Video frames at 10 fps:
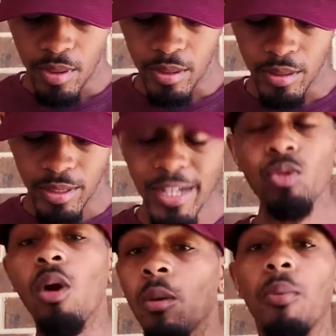These
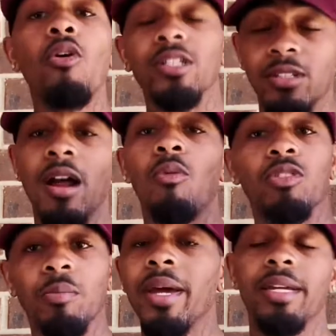were the points that I
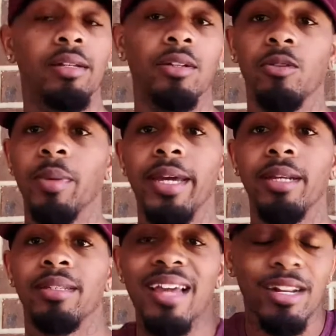was making, though,
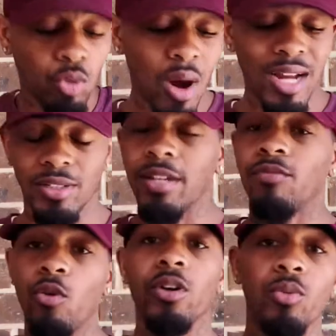man. That's why I said
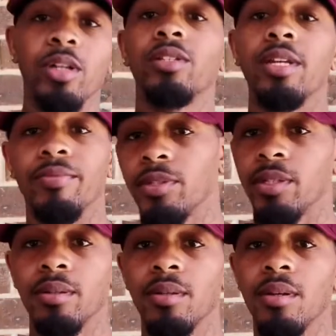
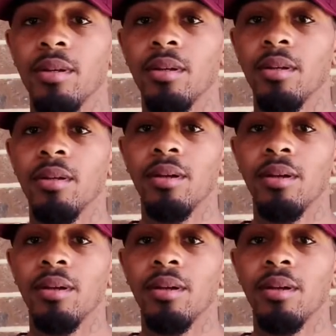41-17. I